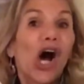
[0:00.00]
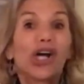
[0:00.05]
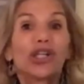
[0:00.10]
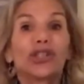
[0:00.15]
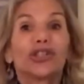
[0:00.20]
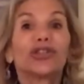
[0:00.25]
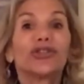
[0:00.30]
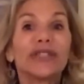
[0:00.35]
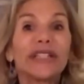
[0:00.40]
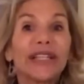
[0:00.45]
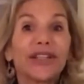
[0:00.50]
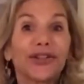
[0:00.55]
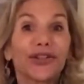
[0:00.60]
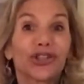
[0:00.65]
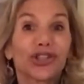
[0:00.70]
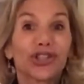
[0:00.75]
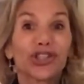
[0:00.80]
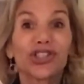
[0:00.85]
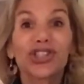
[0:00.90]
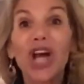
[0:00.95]
losing
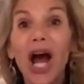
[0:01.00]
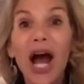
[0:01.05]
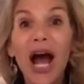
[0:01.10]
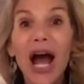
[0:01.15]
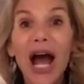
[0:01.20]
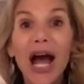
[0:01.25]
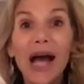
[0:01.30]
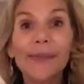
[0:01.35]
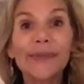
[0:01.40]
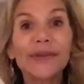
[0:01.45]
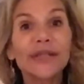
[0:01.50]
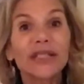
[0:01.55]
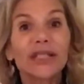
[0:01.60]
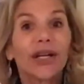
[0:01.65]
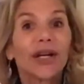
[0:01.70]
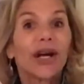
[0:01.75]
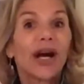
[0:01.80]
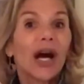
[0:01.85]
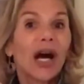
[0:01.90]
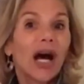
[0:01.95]
their jobs,
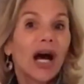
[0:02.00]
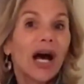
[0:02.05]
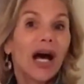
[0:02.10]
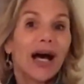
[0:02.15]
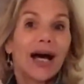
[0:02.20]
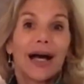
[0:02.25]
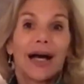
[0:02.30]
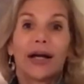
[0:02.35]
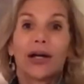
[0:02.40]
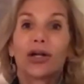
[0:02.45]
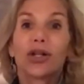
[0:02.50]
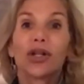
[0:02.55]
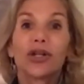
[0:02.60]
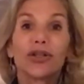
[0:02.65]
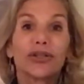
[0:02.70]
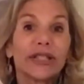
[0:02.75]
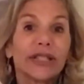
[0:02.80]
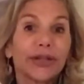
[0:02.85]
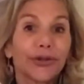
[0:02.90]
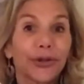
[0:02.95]

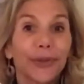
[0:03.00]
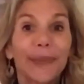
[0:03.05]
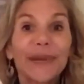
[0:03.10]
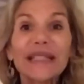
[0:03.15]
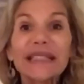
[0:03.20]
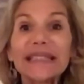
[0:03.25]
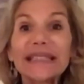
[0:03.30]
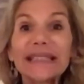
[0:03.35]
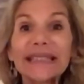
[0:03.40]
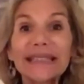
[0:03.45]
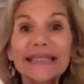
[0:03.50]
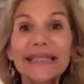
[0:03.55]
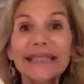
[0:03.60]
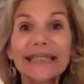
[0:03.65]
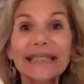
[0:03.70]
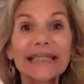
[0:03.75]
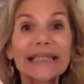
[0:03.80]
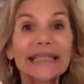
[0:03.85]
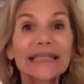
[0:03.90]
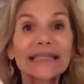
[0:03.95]
closing their
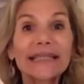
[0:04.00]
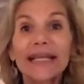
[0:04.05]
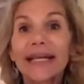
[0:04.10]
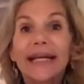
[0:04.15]
businesses.